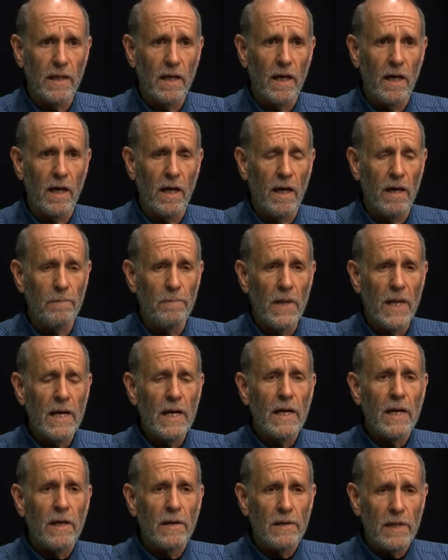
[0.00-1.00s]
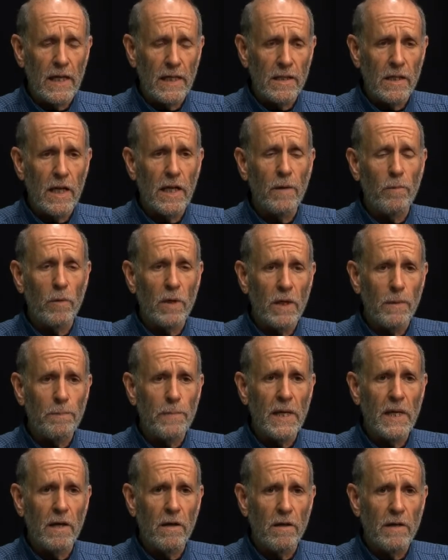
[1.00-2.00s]
Um, it, it would
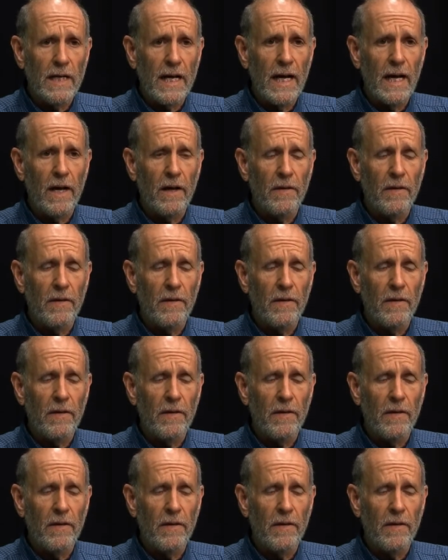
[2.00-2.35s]
appear now